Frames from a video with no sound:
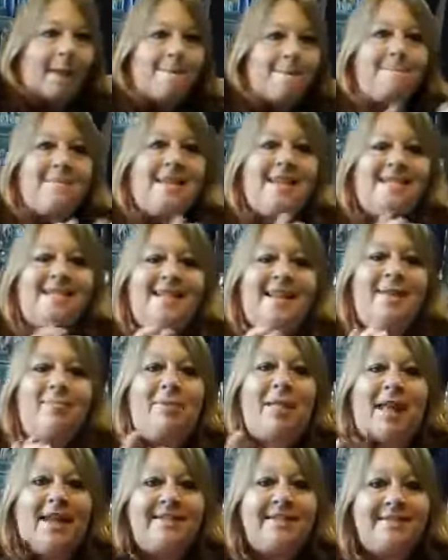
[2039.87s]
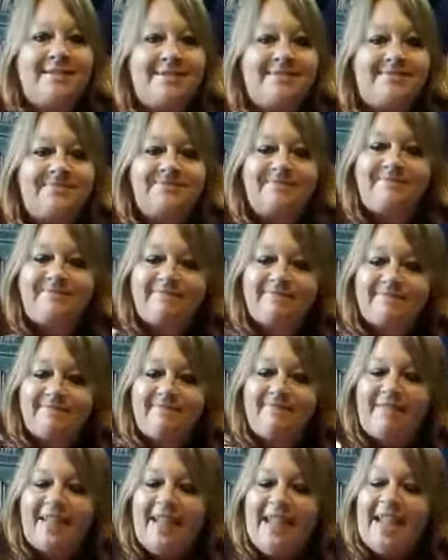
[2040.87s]
Midnight Blackness.
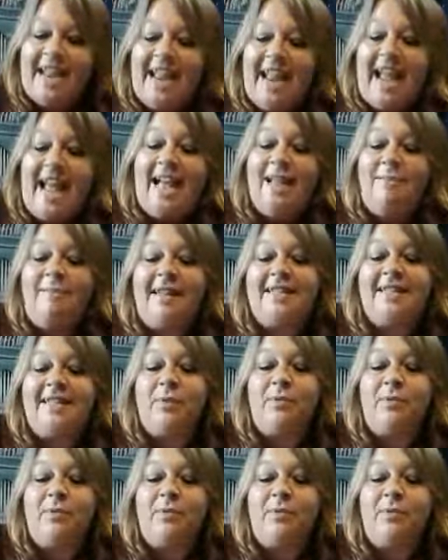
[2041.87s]
And mixed